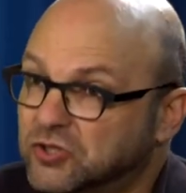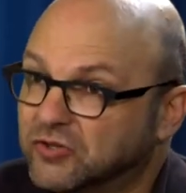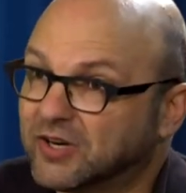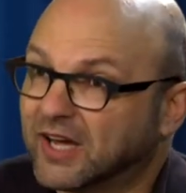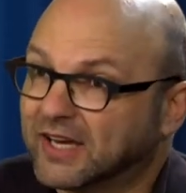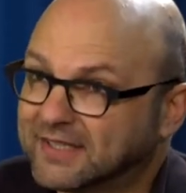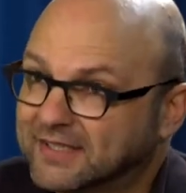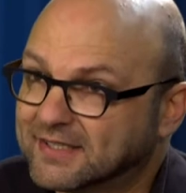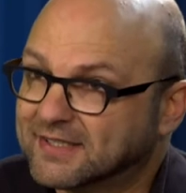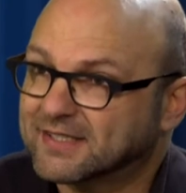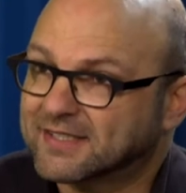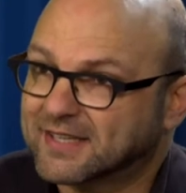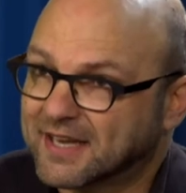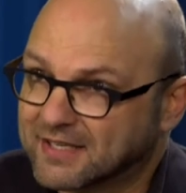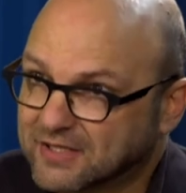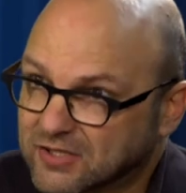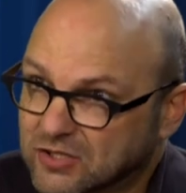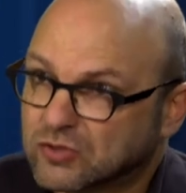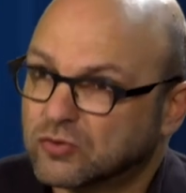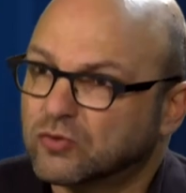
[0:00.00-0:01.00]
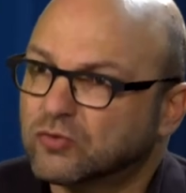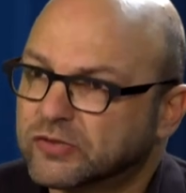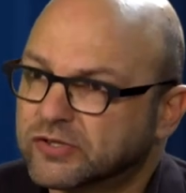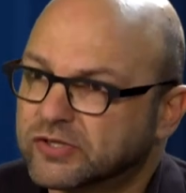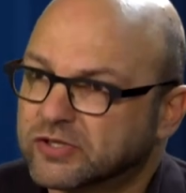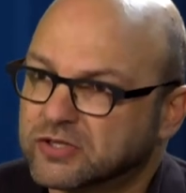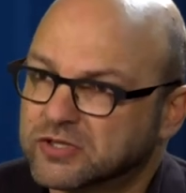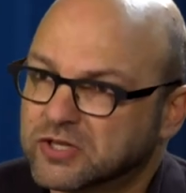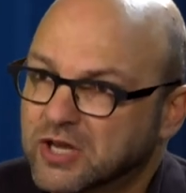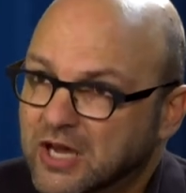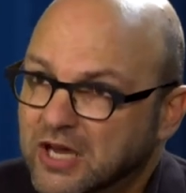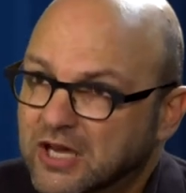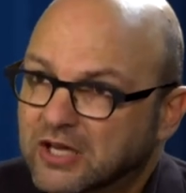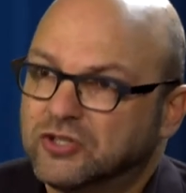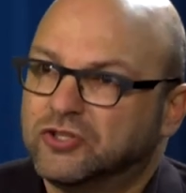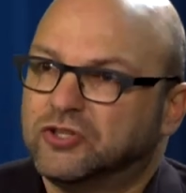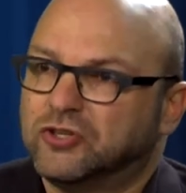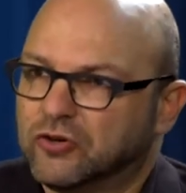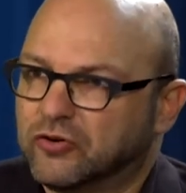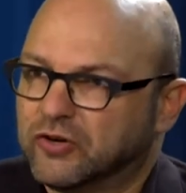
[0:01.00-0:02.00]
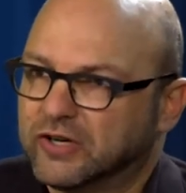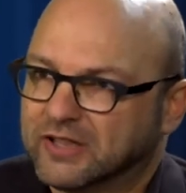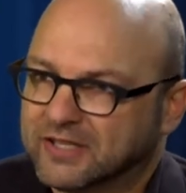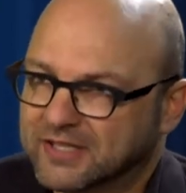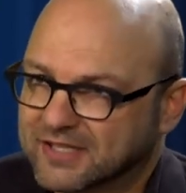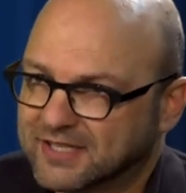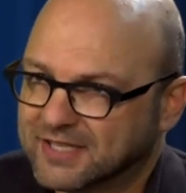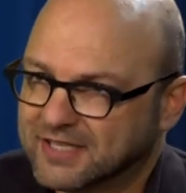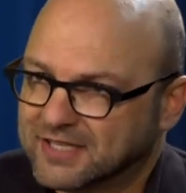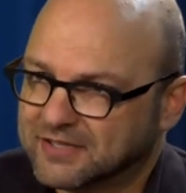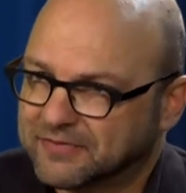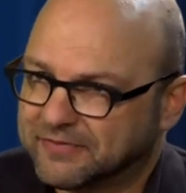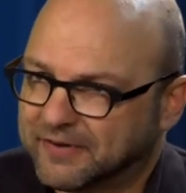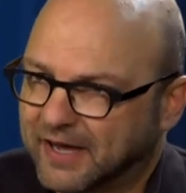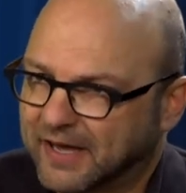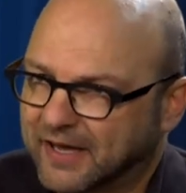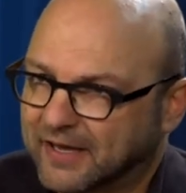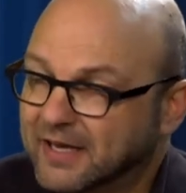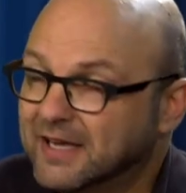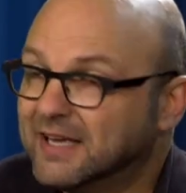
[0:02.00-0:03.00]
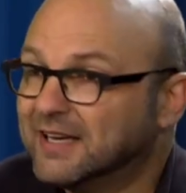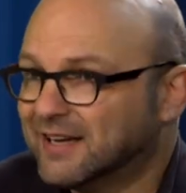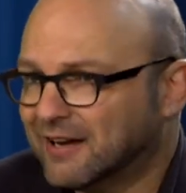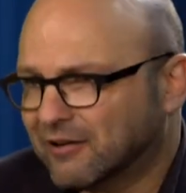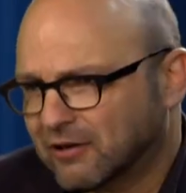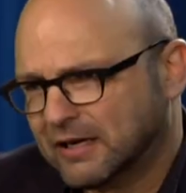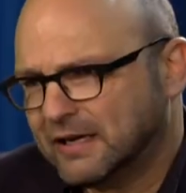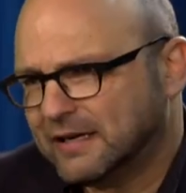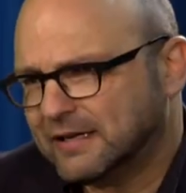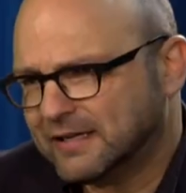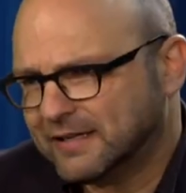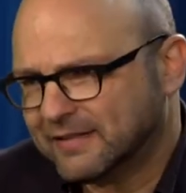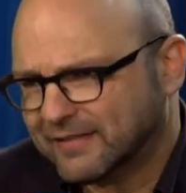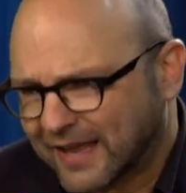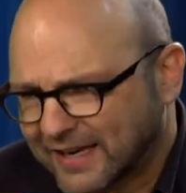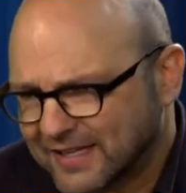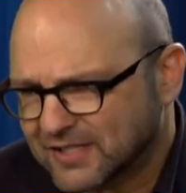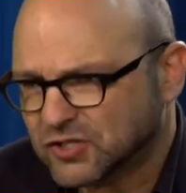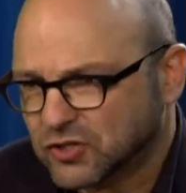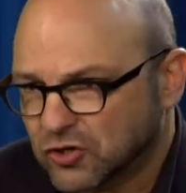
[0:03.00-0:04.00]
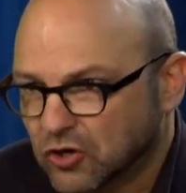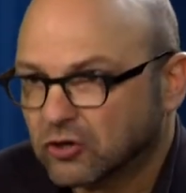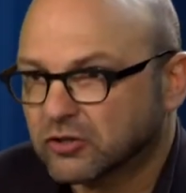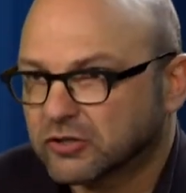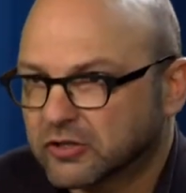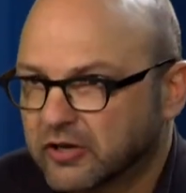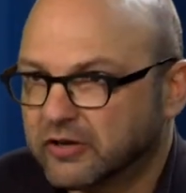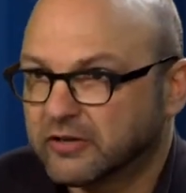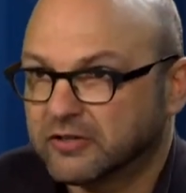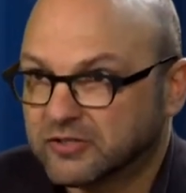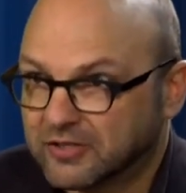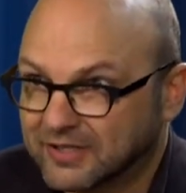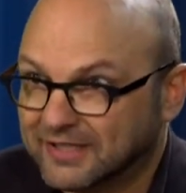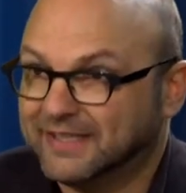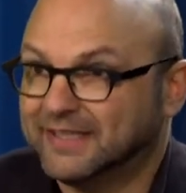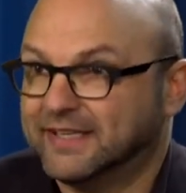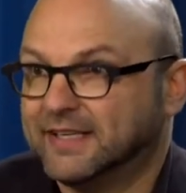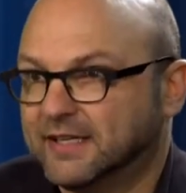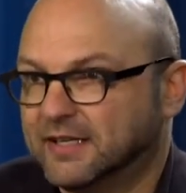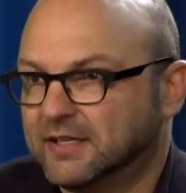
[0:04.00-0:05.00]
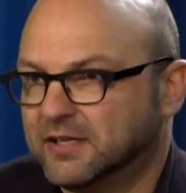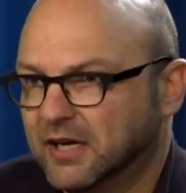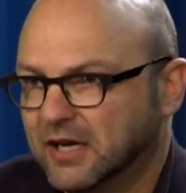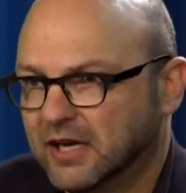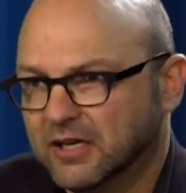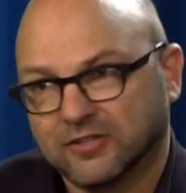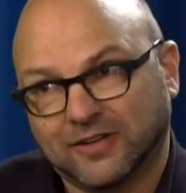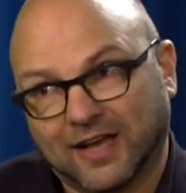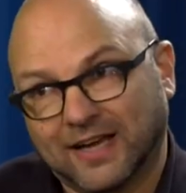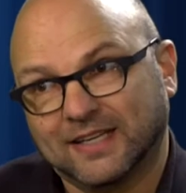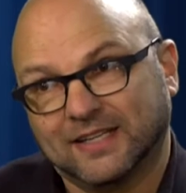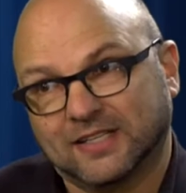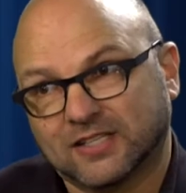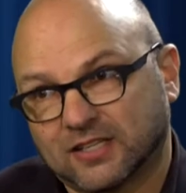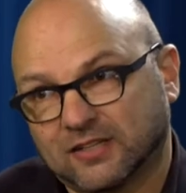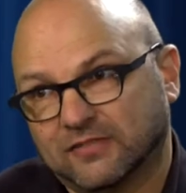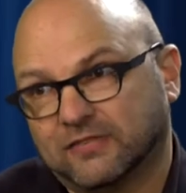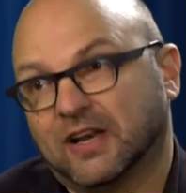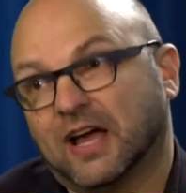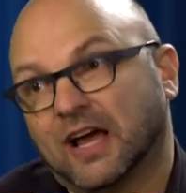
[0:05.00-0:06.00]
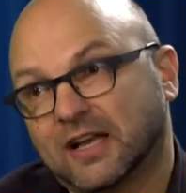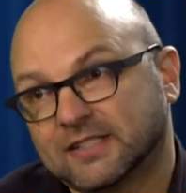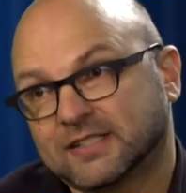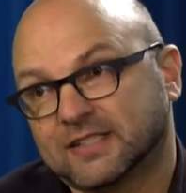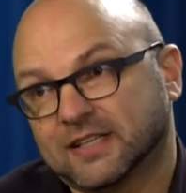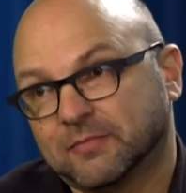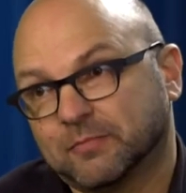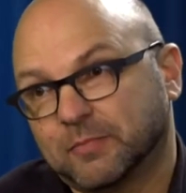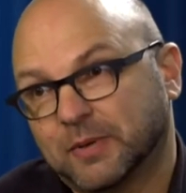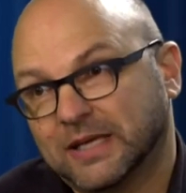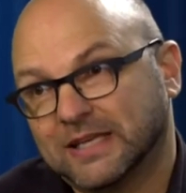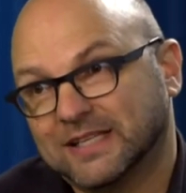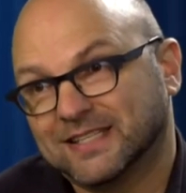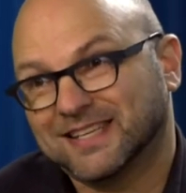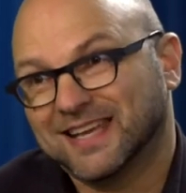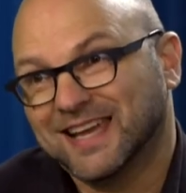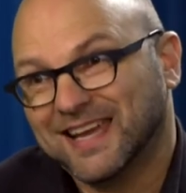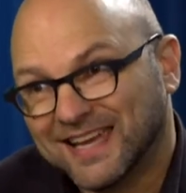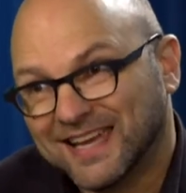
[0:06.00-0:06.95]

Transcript: United States sources during the ceasefire. Now, clearly that is not going to lead to any sort of lasting peace